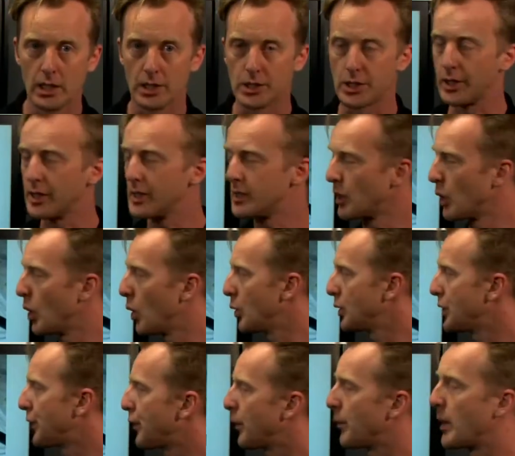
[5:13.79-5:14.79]
So these are
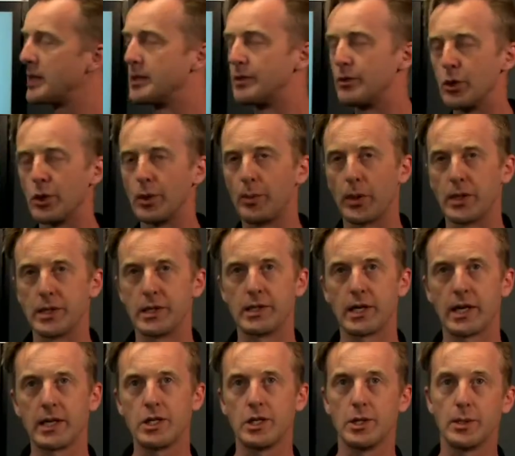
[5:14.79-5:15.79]
all different ways of doing
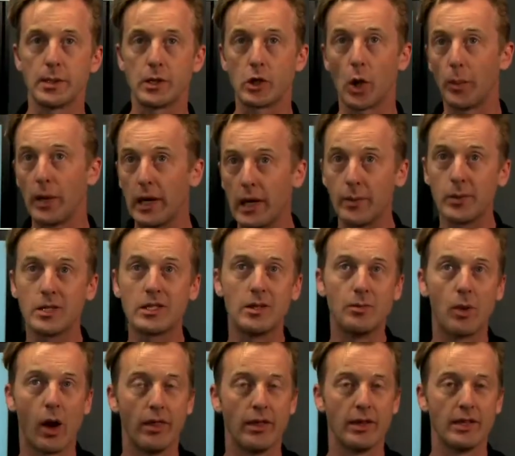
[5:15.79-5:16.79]
presentations, but don't be
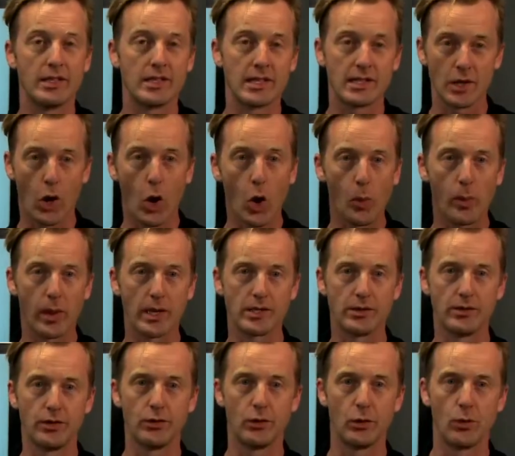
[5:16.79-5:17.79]
limited by these. There's a whole
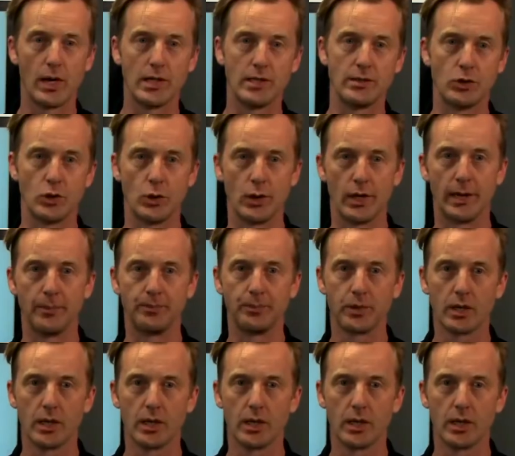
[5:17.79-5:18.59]
bunch of different ways of doing it.